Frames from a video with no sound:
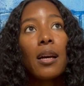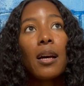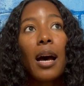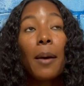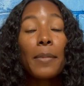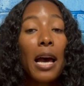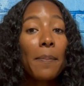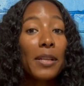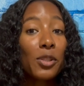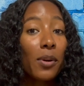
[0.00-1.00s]
I'm not a
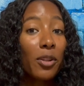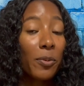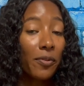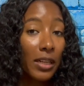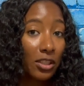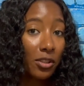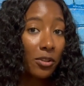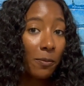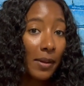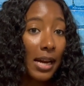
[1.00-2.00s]
mental health
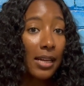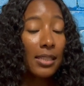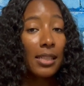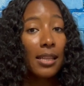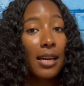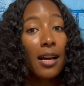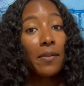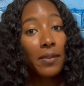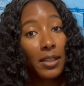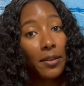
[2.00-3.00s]
professional, but I can say that
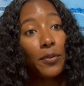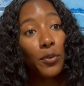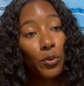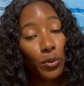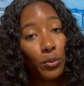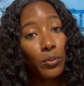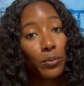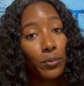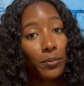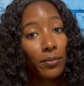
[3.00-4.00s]
I've lived through
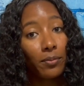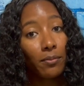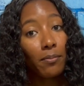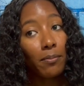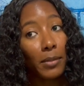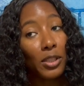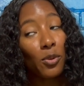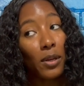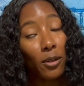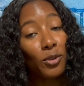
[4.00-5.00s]
mental
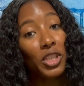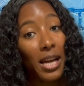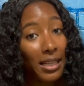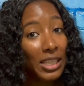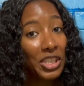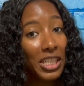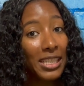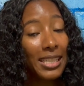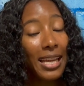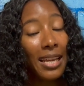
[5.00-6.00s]
health
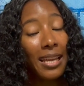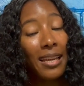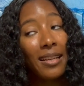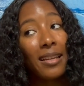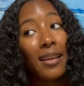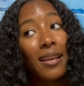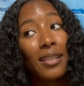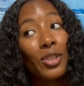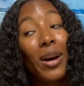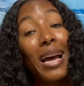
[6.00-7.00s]
challenges, and
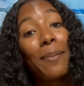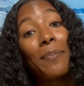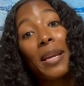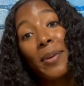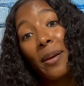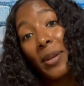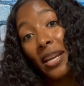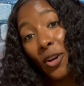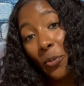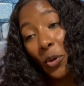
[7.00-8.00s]
so I may be able to
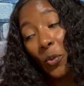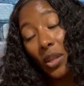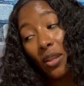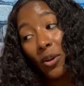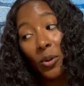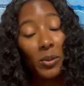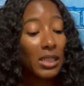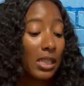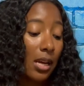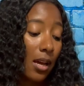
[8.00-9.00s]
help you with
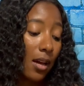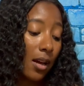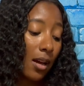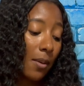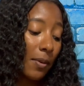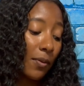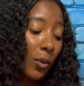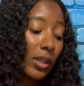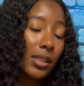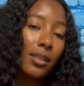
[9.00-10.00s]
those. Of
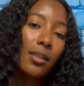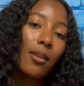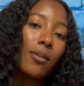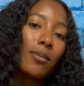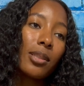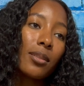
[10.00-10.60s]
course, consult